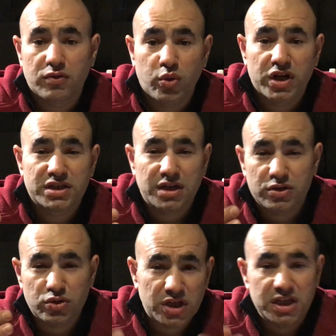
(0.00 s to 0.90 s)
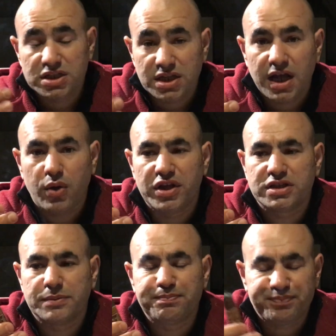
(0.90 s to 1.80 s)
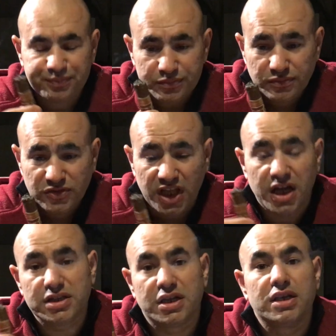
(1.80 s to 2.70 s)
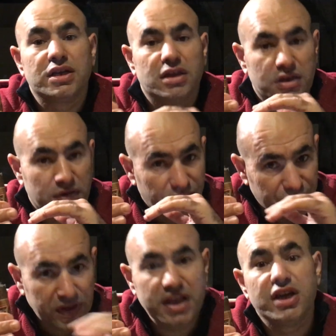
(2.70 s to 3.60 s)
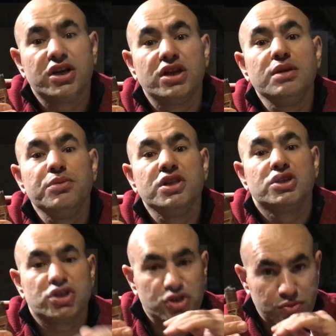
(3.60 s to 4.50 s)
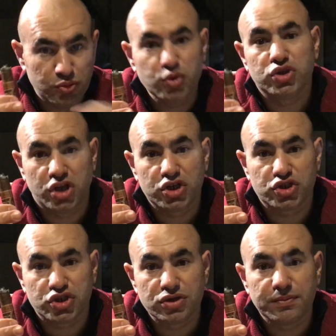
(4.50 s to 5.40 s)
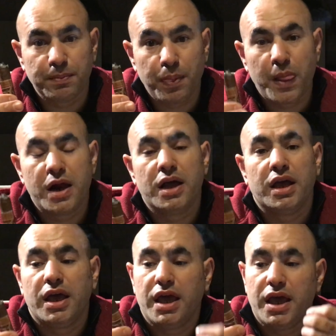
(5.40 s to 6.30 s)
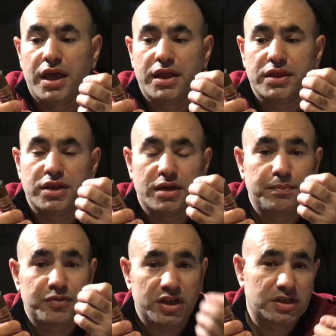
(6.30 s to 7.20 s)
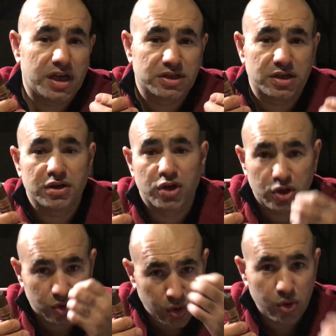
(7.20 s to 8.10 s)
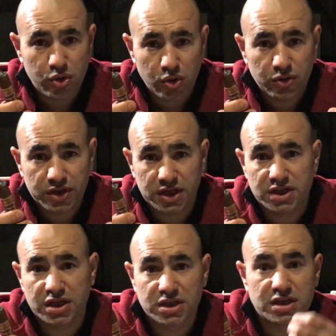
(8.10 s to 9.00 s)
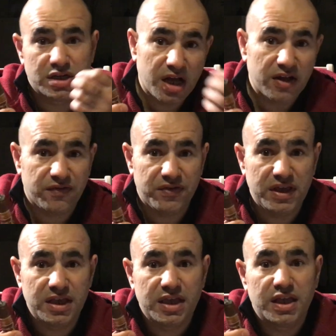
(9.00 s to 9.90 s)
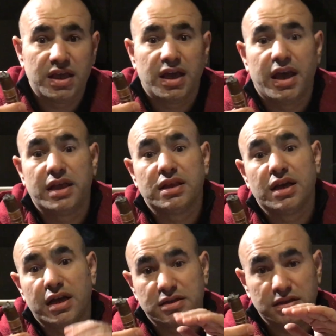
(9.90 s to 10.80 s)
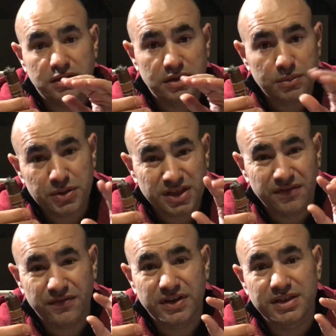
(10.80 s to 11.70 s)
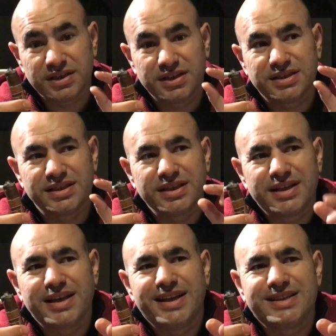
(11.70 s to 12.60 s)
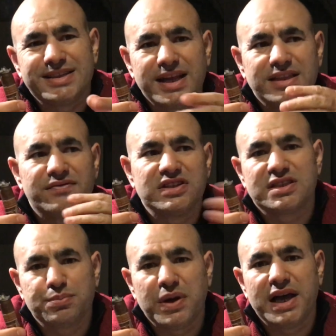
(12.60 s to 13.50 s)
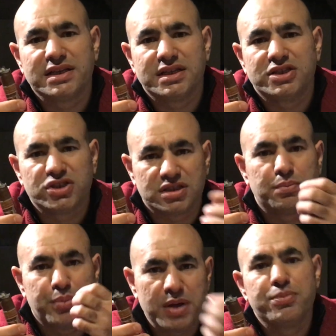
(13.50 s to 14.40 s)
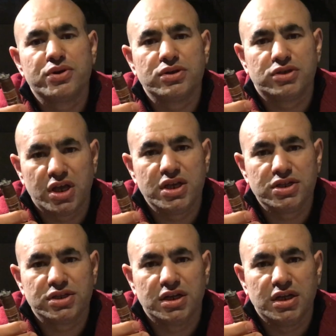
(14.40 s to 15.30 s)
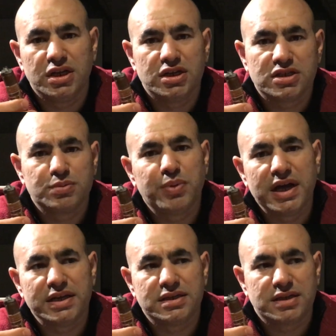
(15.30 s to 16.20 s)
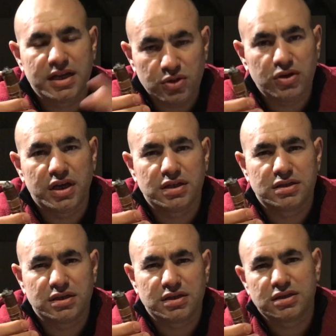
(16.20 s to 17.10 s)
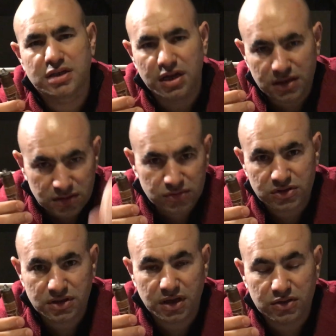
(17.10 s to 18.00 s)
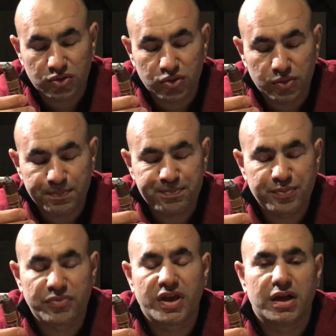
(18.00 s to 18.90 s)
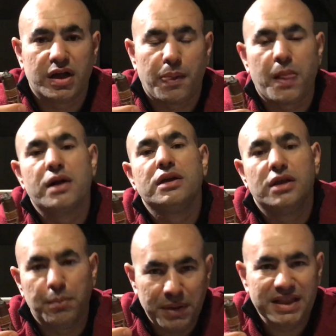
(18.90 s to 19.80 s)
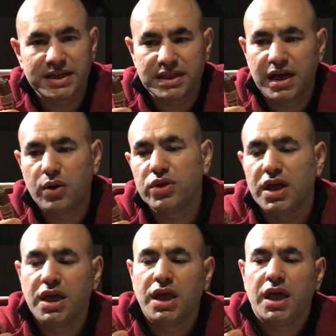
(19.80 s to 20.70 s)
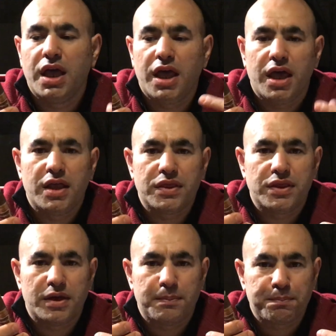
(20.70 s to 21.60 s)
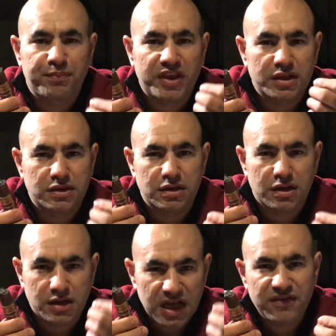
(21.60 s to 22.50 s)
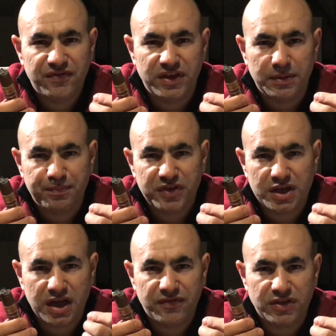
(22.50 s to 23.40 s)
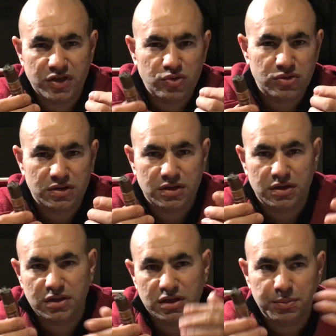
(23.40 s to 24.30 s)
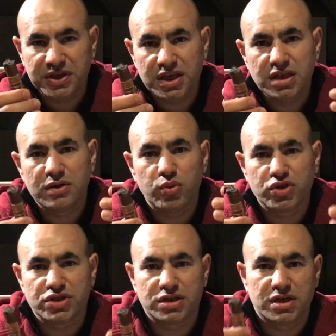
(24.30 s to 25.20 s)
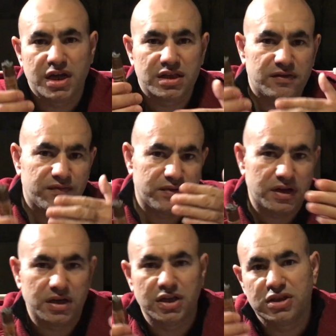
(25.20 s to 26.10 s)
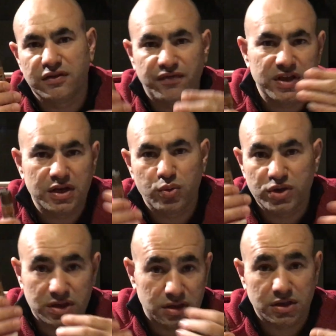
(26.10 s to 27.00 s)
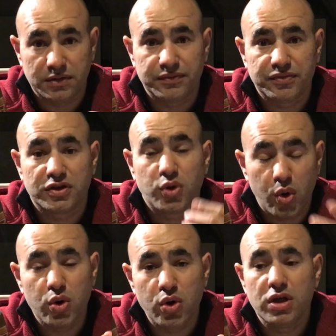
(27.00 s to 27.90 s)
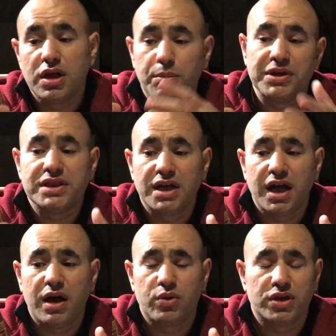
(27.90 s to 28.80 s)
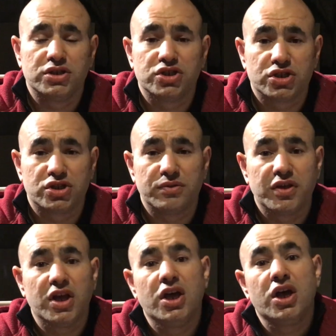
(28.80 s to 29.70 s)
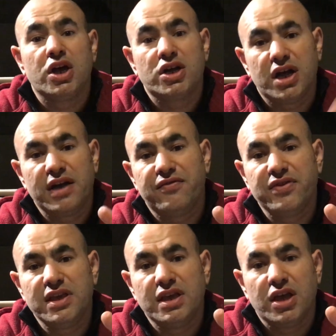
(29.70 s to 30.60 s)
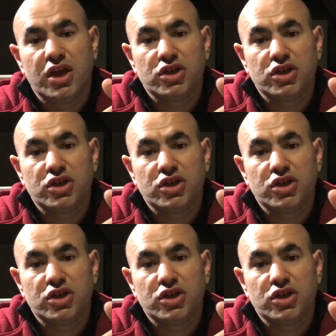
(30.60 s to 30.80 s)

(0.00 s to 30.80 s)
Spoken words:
what I start to taste now, it's has a very creamy, smooth texture, and it has a cocoa, it has a coffee, and has a little bit of it's like, it's not even spice, it's just a pepper taste. Spice, I don't, it's kind of start to melting down, and the coffee in the beginning was kind of interfering with the cocoa, but now it's just coffee,